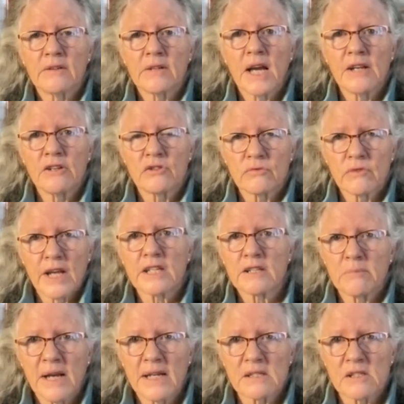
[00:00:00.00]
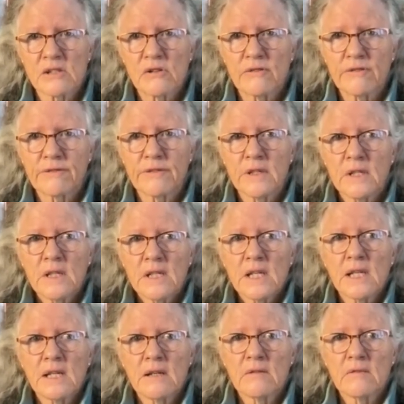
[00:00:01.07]
I direct myself
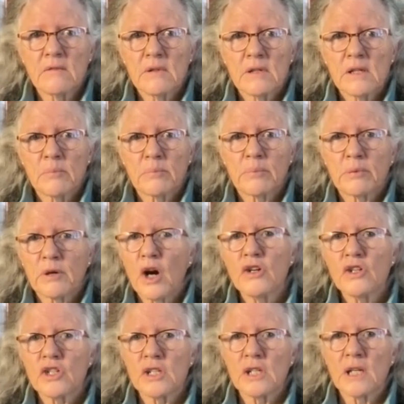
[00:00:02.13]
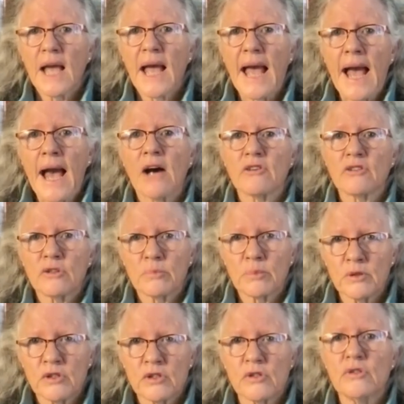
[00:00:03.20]
in approaching how to
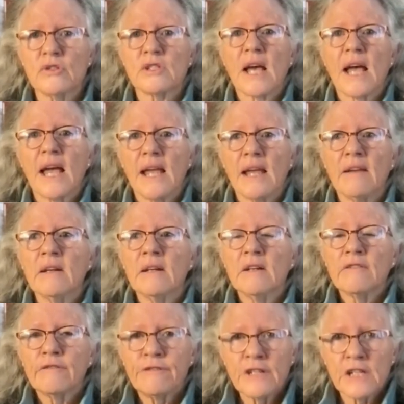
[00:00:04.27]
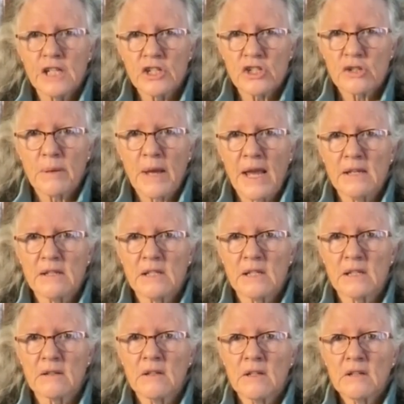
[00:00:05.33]
produce a finished
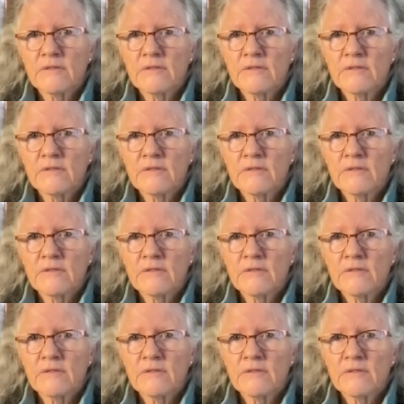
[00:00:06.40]
painting